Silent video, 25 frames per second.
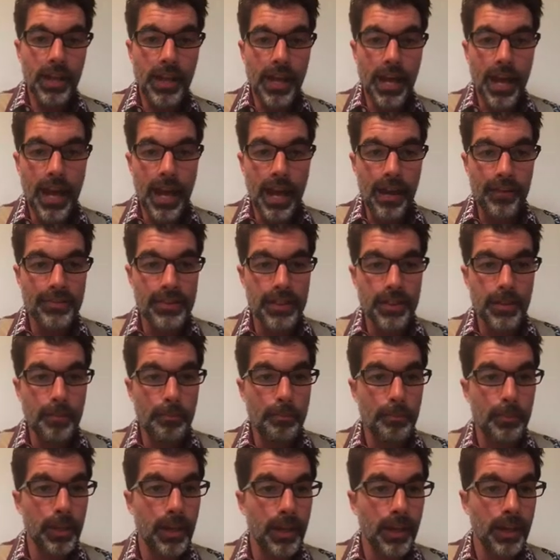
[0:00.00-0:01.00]
I have to
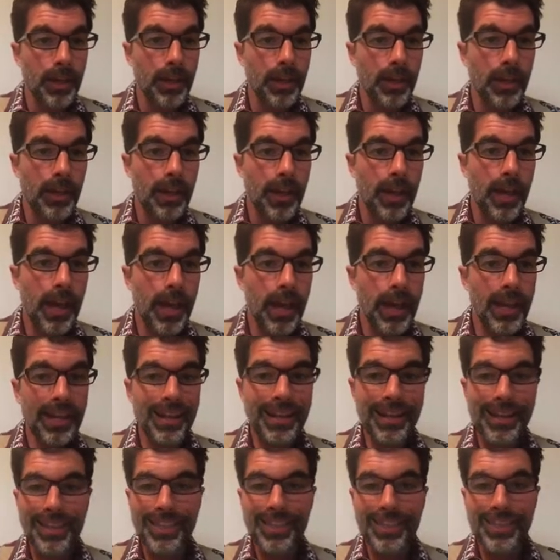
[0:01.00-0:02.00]
pick an
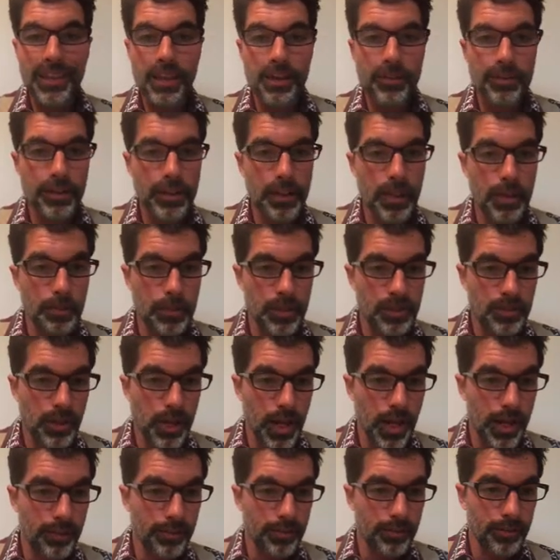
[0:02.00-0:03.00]
Ethereum
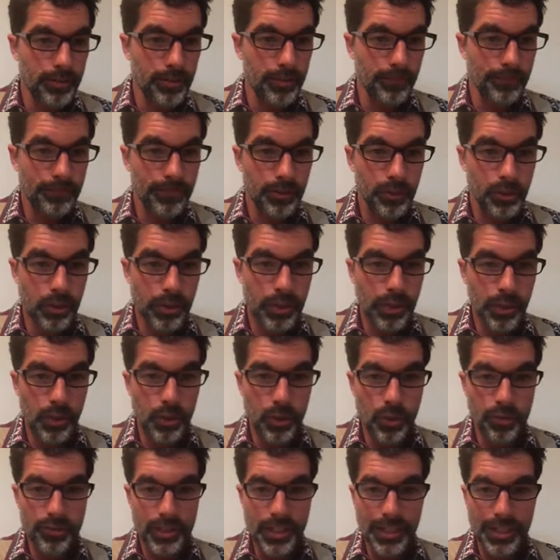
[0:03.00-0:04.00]
address. So I'm going to go
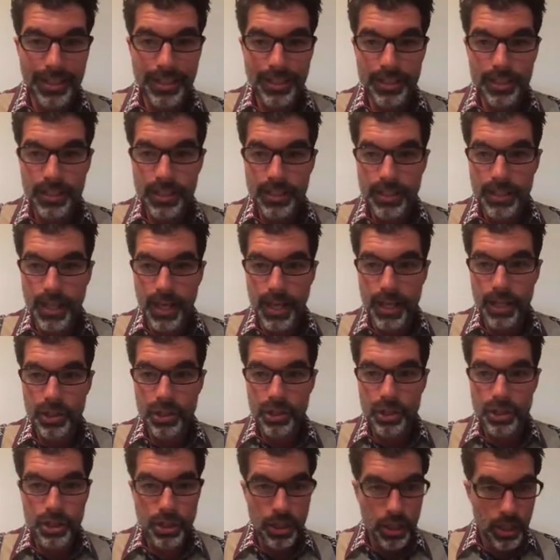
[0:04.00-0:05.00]
over to ETH,